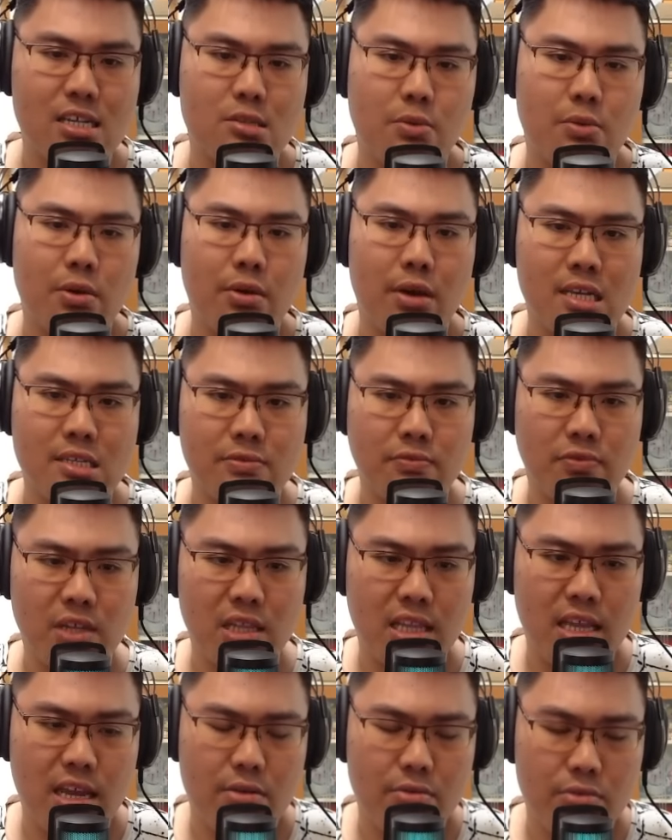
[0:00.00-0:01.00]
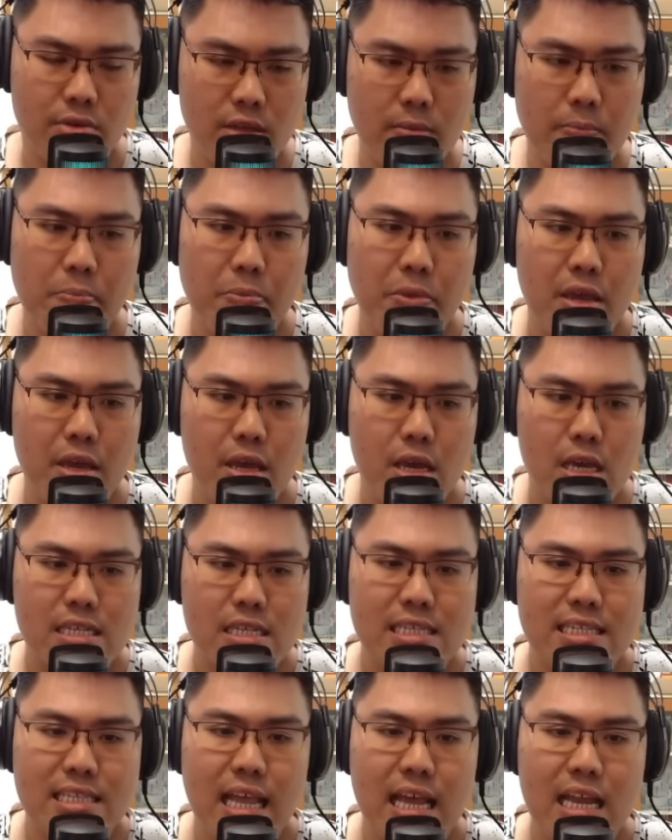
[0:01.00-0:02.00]
well as Valerian,
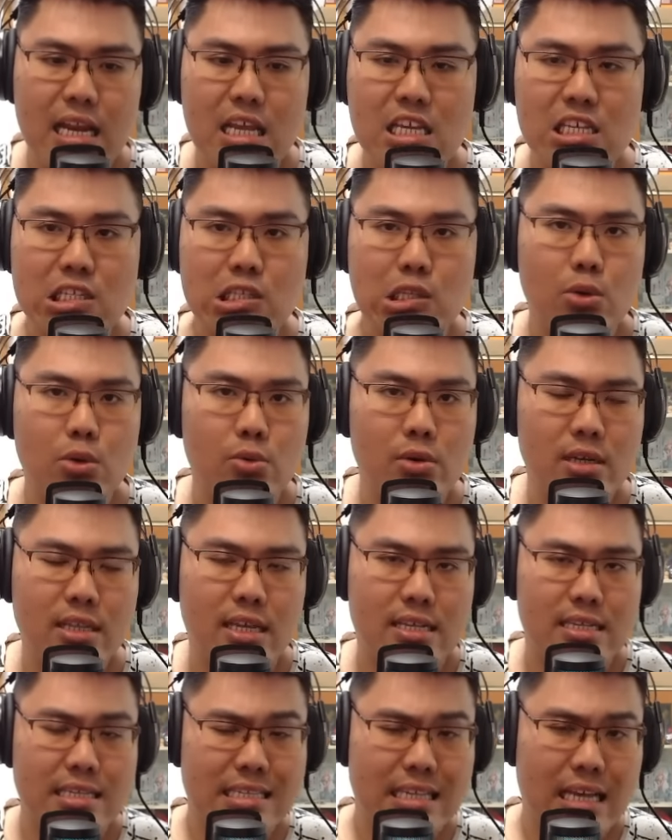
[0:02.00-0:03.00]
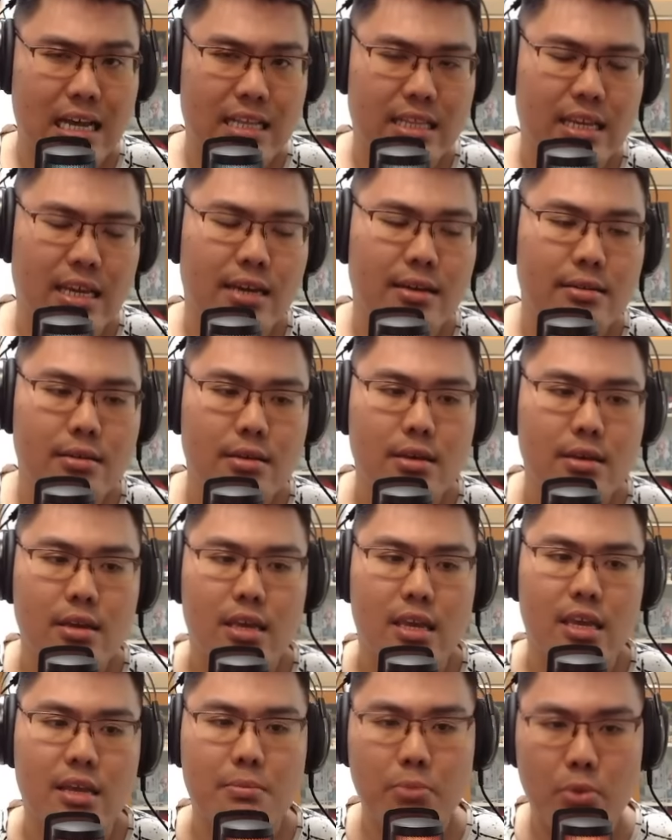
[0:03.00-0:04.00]
slightly slower than Sanya.
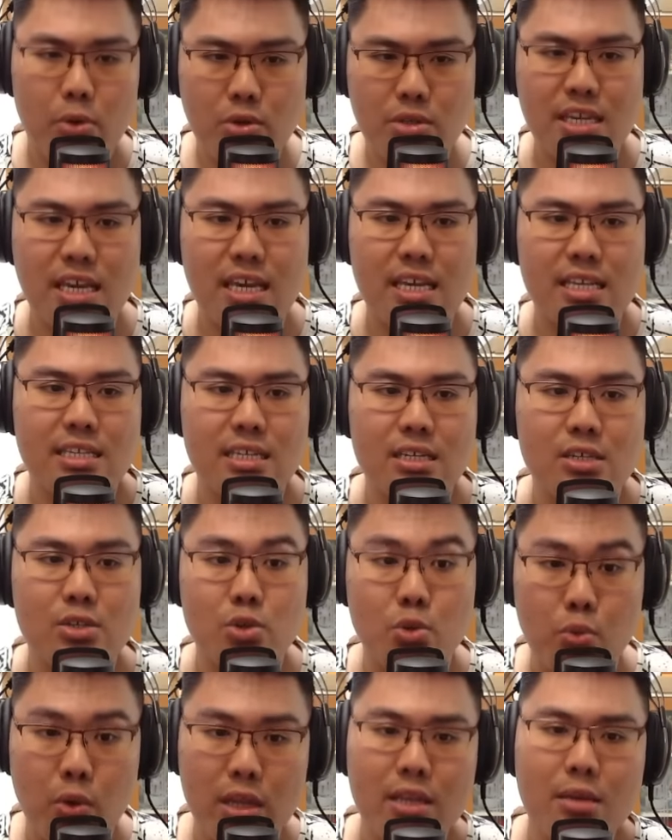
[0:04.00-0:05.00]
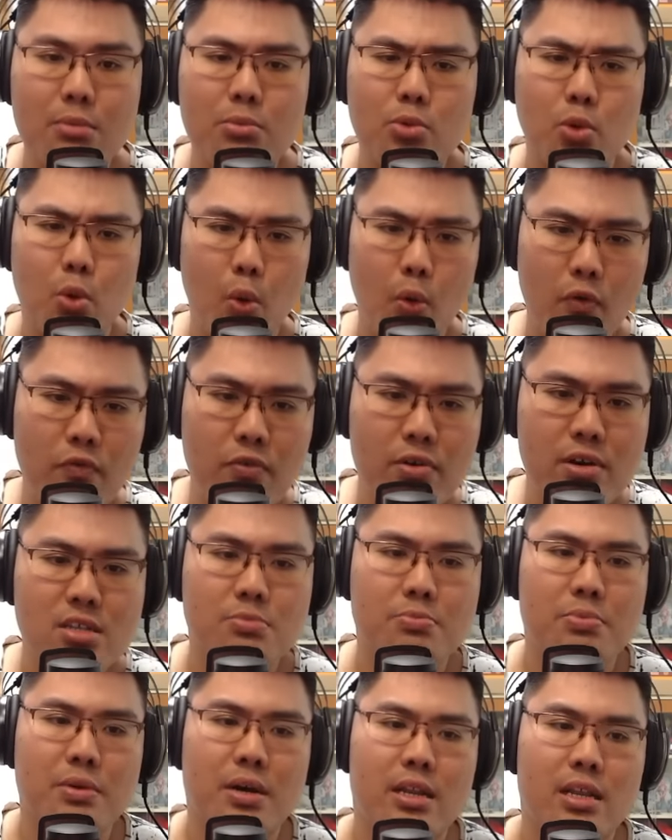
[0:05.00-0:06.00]
In most cases, you want him to go
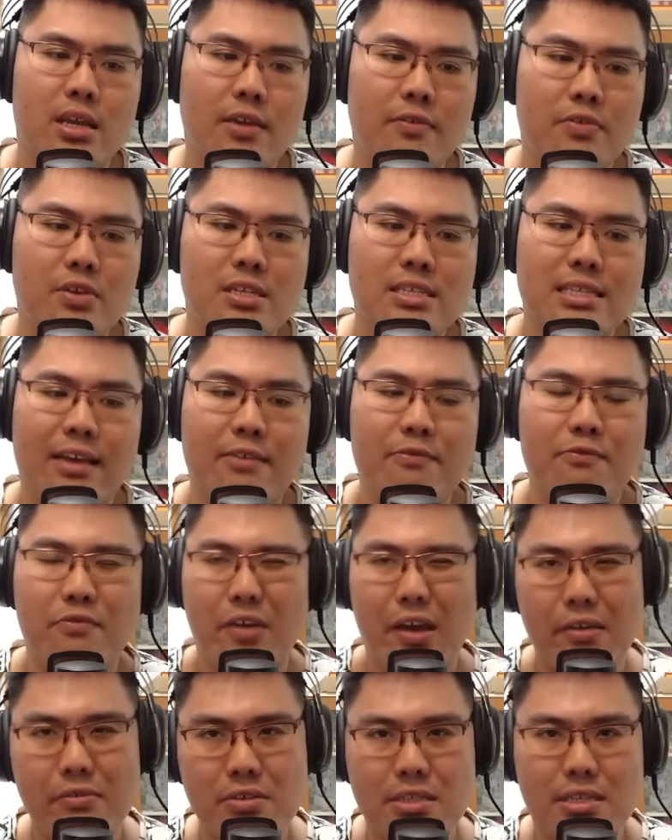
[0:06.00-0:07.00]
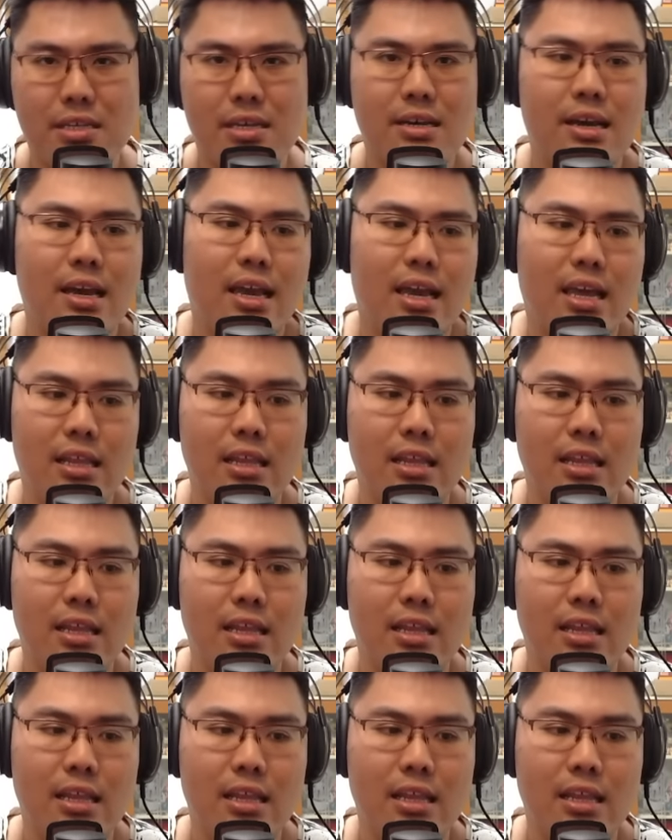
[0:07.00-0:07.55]
first, but if he's like 5-star and